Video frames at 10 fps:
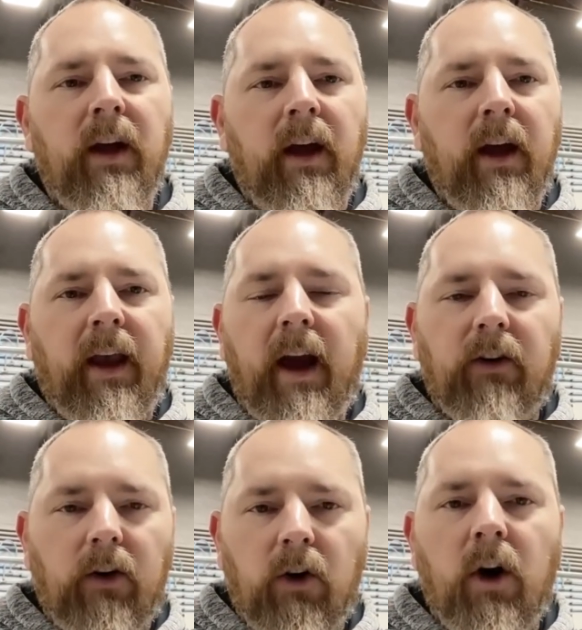it can't
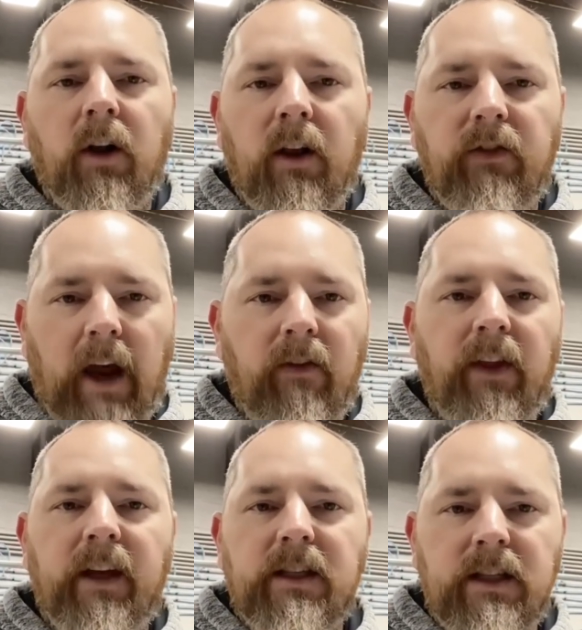turn on unless
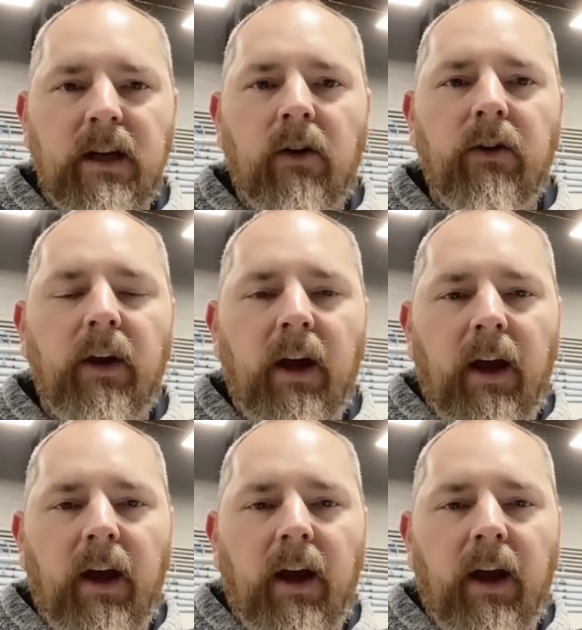everything is sealed,